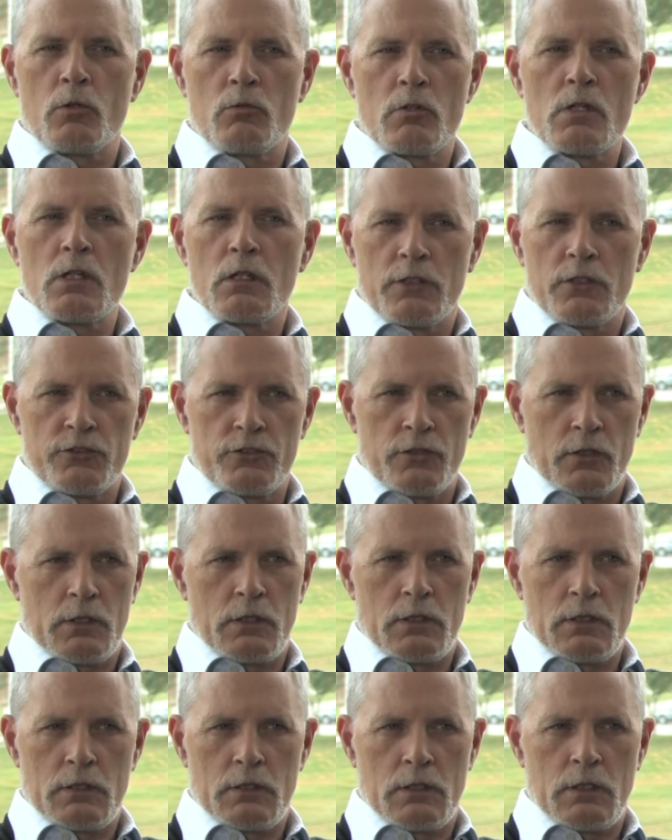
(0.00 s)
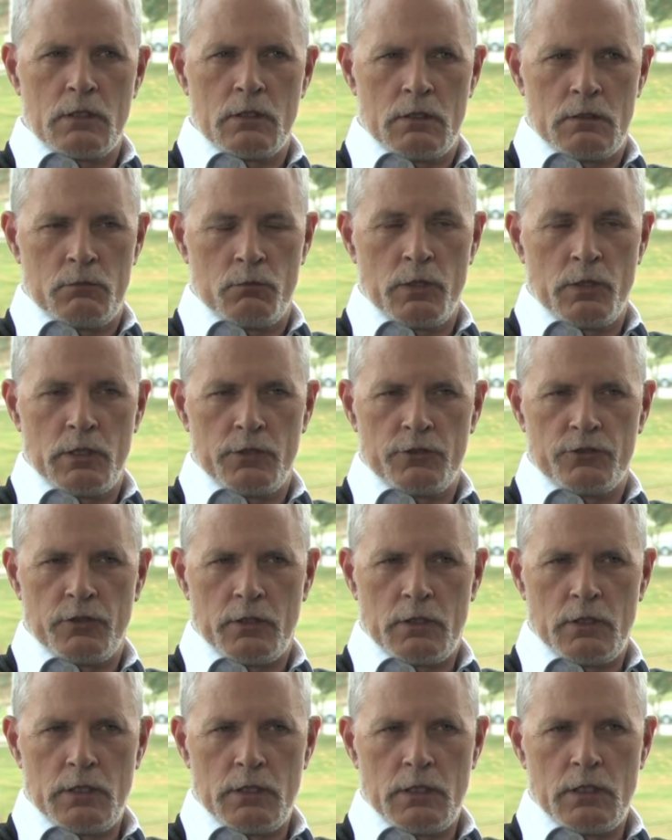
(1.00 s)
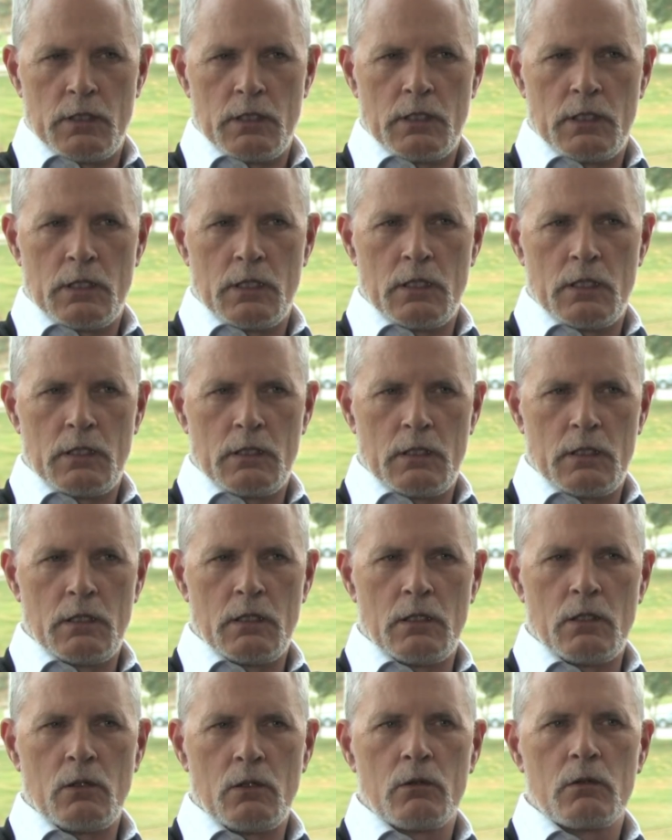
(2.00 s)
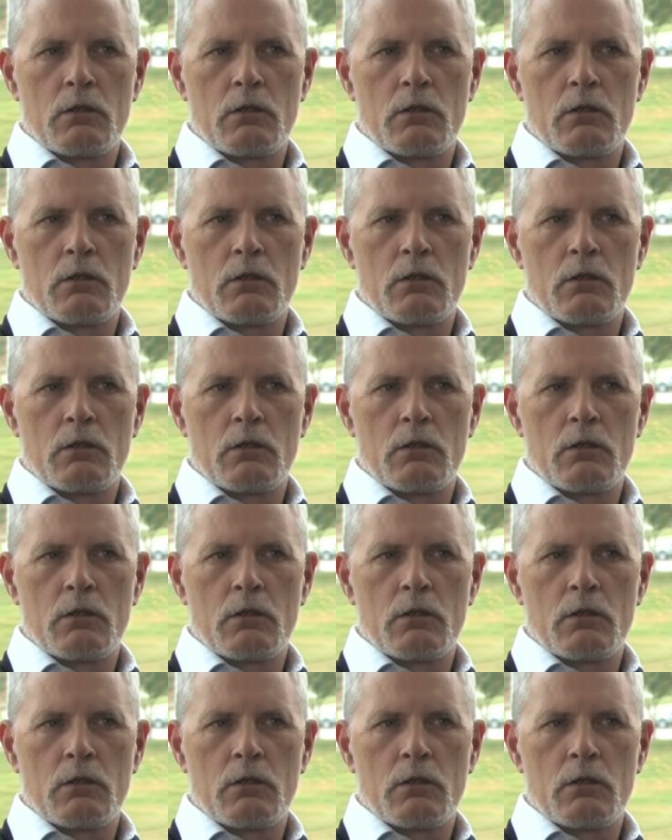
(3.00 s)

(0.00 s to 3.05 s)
realistically, realistically than they can now,